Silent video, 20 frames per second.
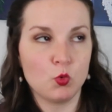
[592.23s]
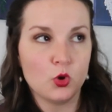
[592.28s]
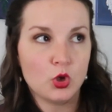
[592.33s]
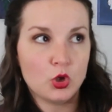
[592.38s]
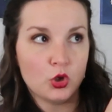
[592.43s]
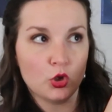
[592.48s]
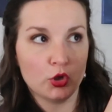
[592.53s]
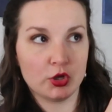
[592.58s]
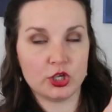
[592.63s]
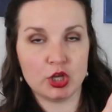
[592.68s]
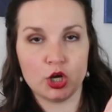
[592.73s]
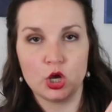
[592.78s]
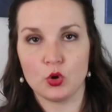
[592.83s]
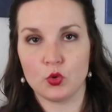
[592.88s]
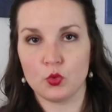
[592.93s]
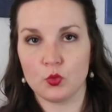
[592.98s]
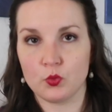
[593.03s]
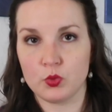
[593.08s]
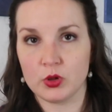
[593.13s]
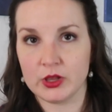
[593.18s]
we'll, you
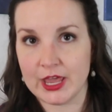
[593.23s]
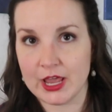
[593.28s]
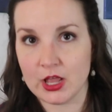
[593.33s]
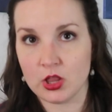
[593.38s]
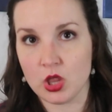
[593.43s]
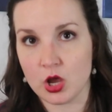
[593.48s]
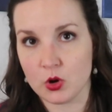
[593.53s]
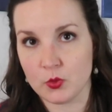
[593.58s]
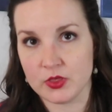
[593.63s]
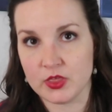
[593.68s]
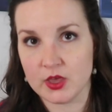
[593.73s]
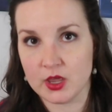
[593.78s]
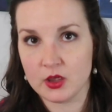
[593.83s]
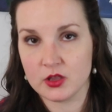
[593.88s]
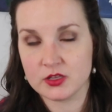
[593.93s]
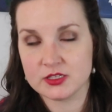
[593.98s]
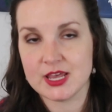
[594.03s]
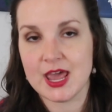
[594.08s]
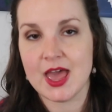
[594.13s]
know, play along with it,